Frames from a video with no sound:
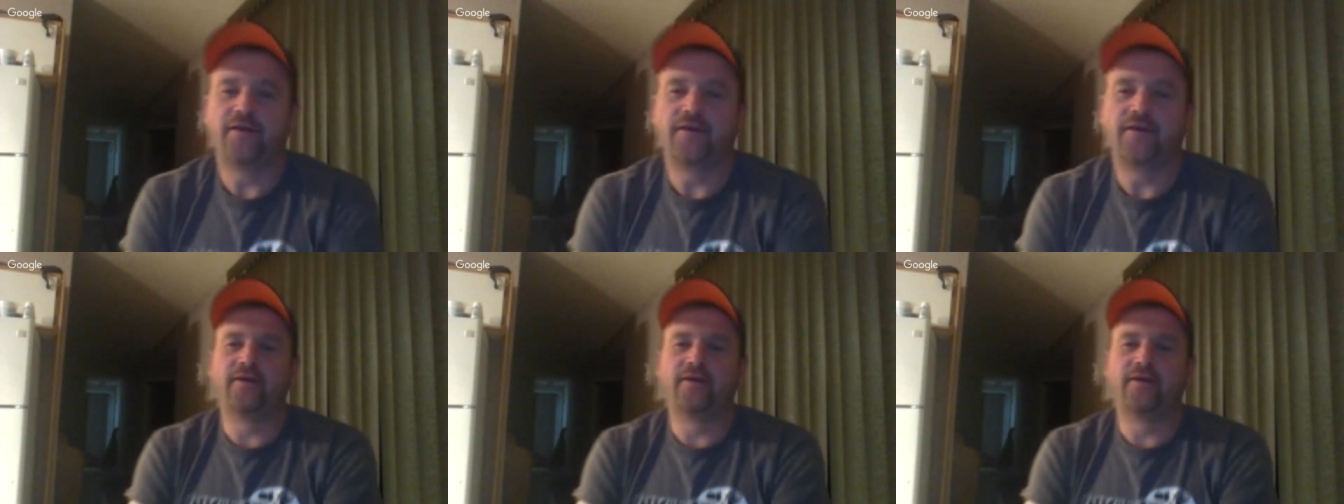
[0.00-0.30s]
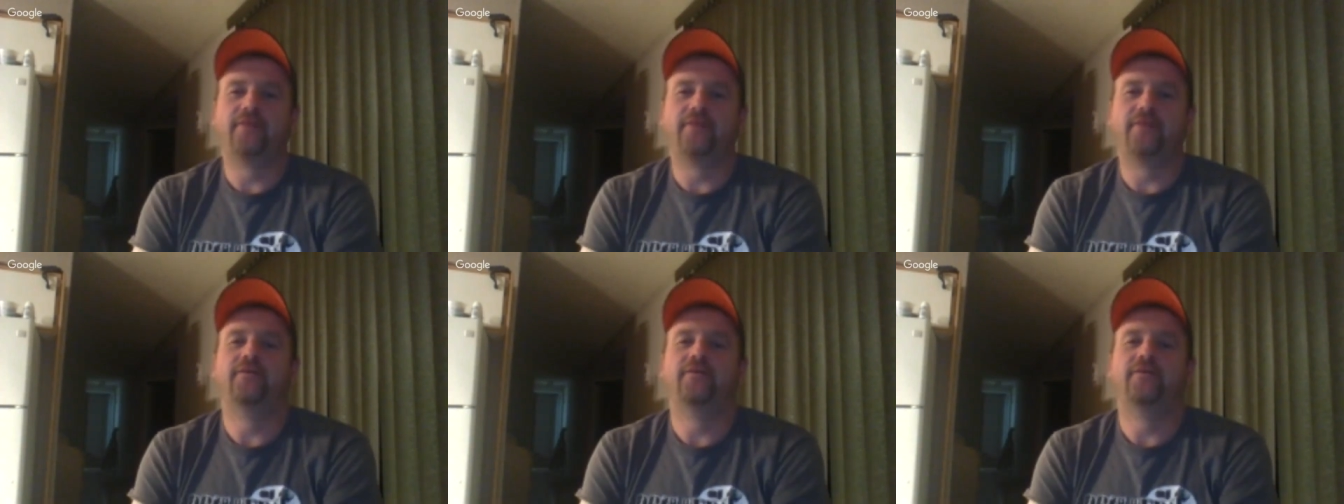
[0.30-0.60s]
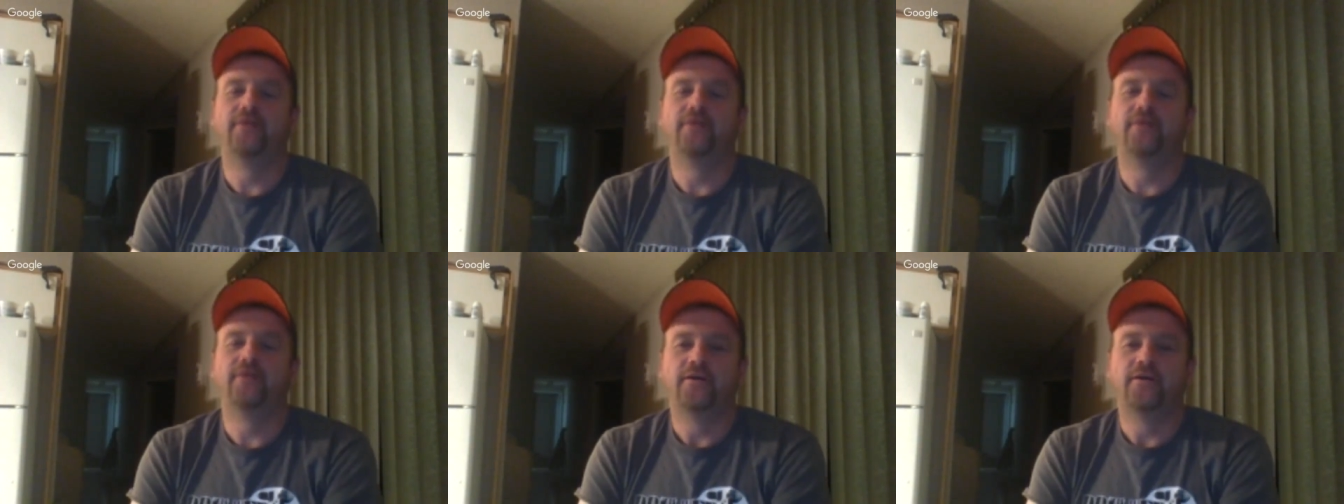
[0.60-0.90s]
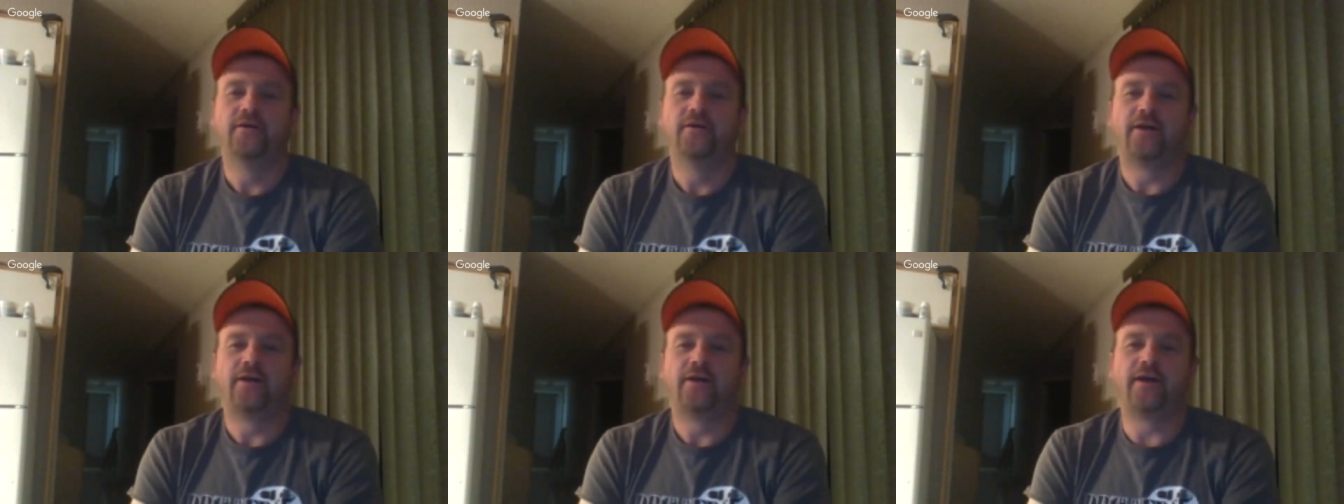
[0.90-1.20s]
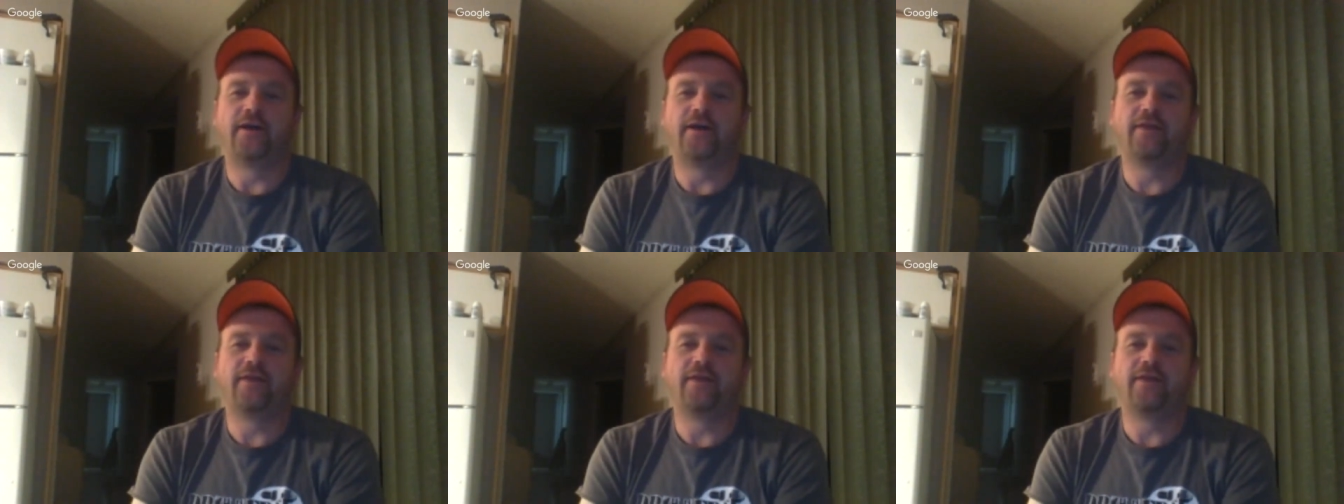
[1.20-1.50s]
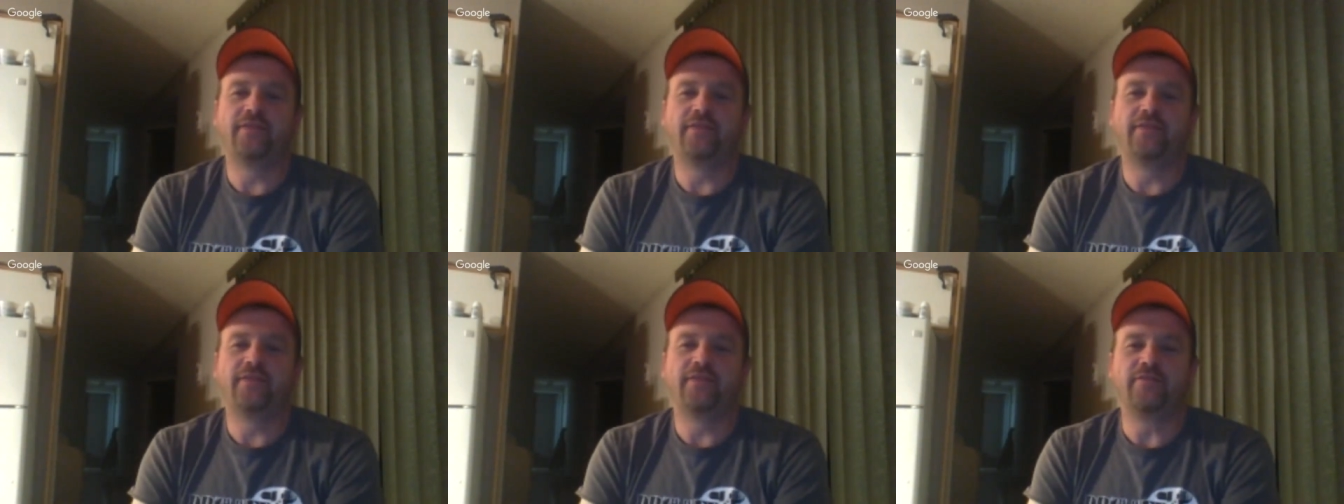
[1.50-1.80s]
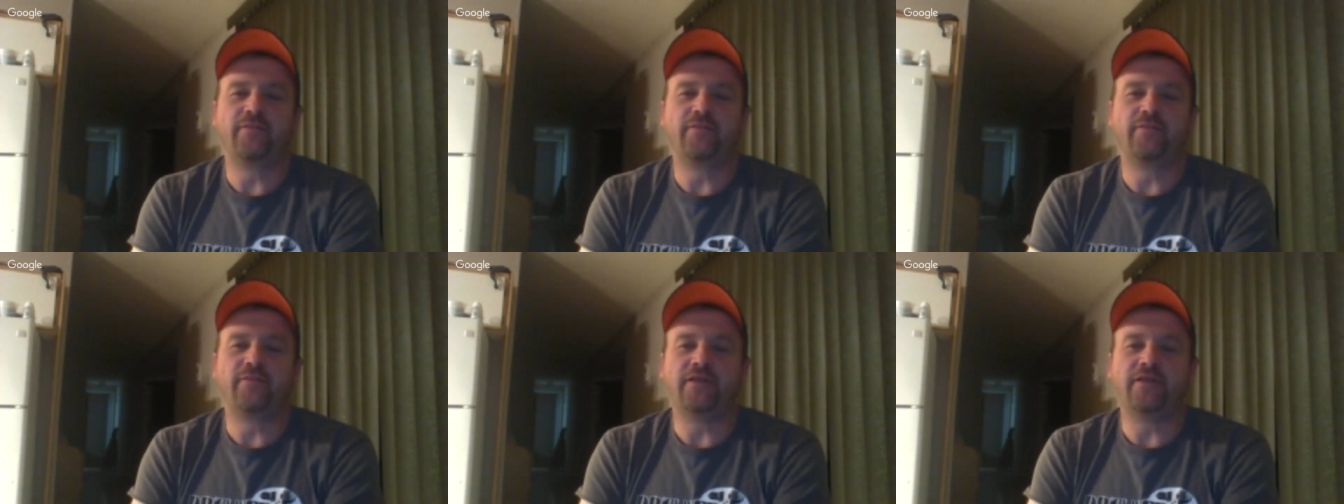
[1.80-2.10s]
Uh, I haven't
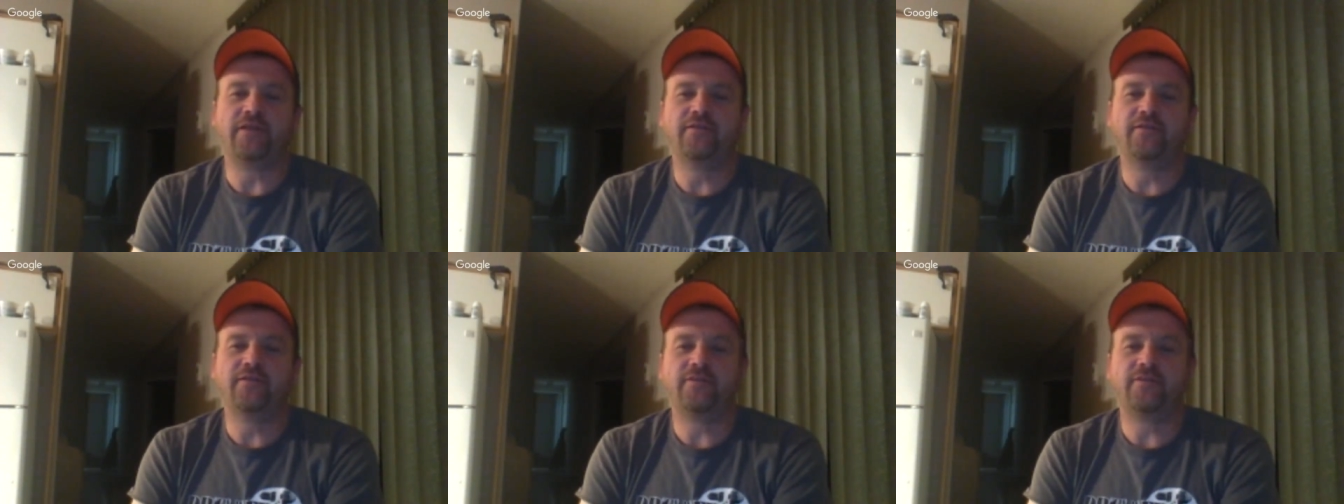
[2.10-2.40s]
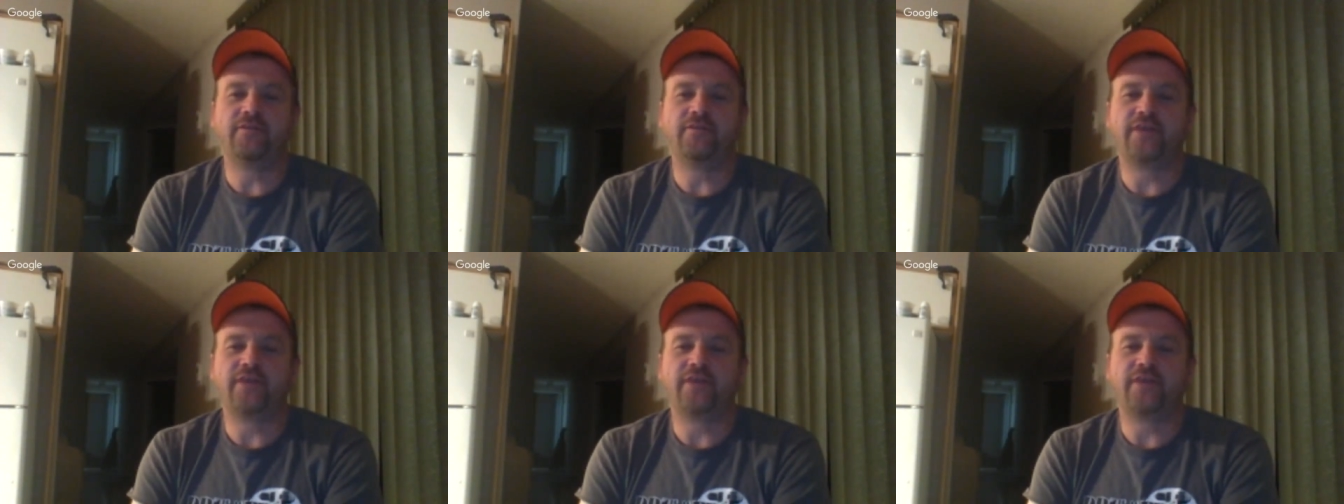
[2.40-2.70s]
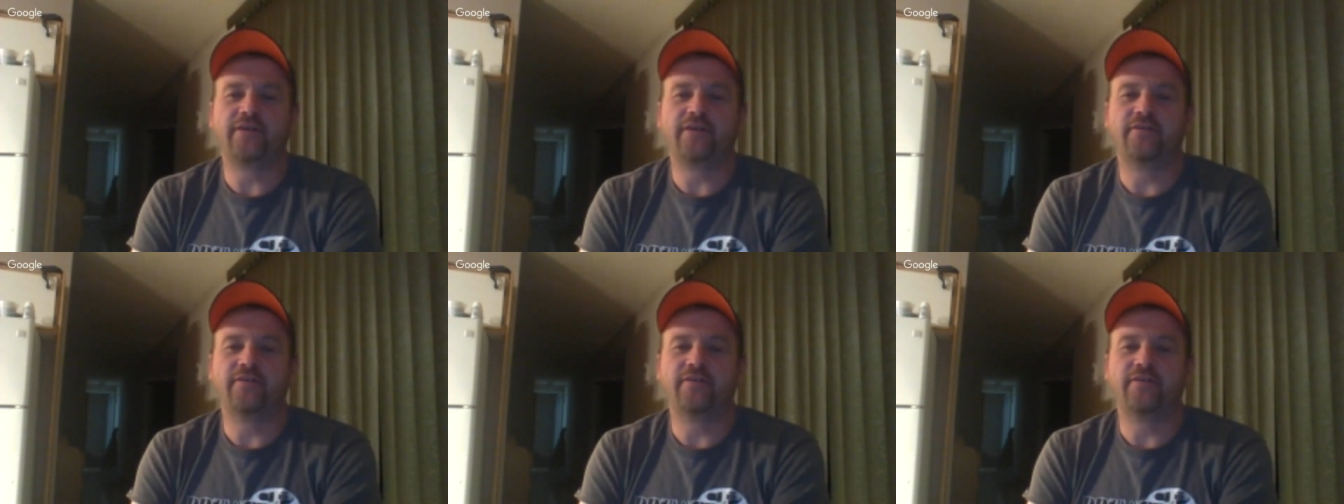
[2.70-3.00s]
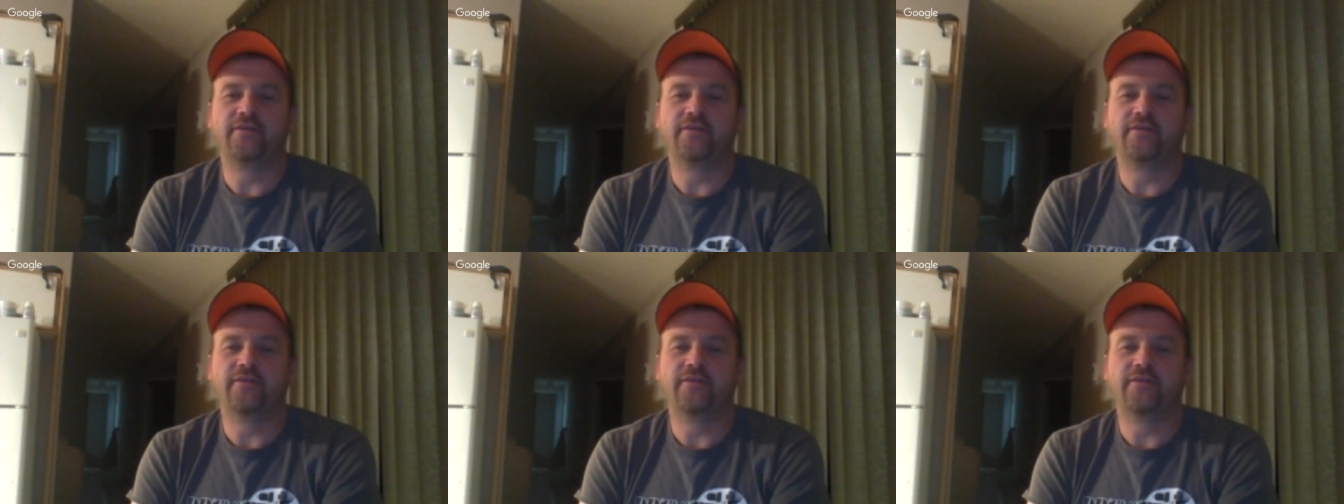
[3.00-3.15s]
even been to the tractor.